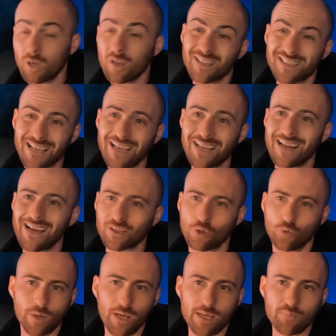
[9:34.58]
Saying that though,
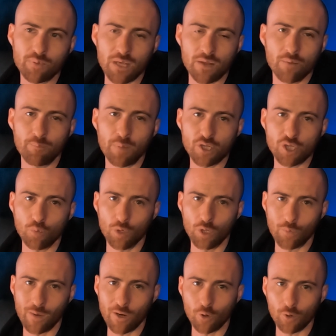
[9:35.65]
90% of the budget would
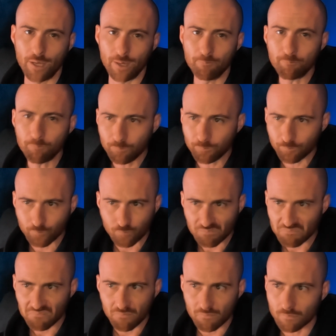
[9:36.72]
have went on him.
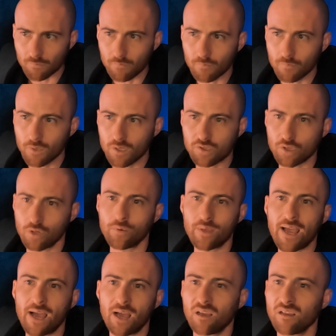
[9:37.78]
So
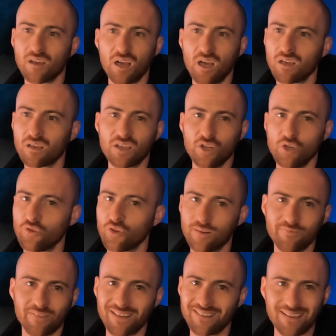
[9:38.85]
yeah, can you turn
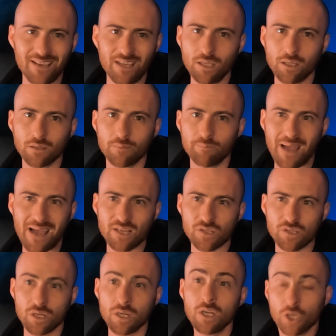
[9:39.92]
up for the day?
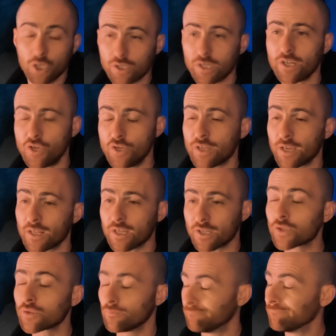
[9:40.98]
Best? Because literally he's like
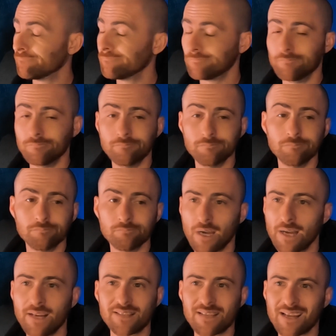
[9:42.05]
this.
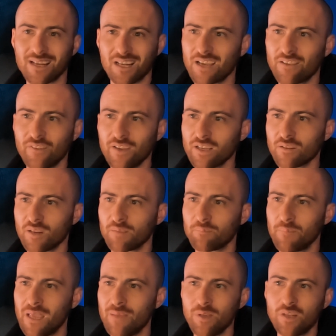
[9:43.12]
And he said, I think like
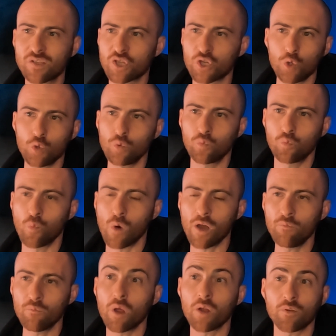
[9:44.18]
maybe two,
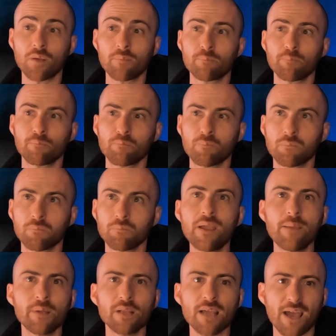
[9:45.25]
one,
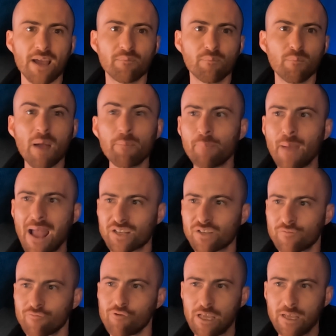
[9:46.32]
maybe yeah, at best
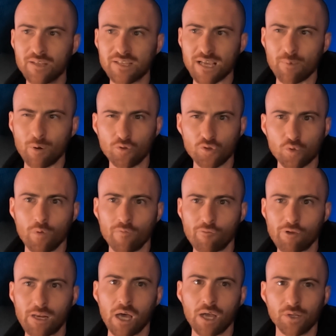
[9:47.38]
three. He said about two or
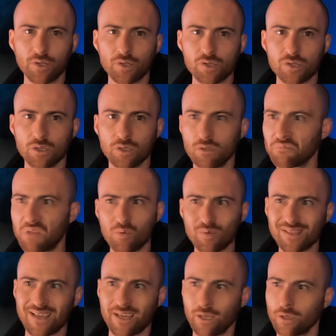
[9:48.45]
three lines. That was
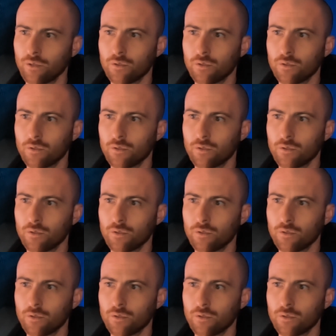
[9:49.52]
it.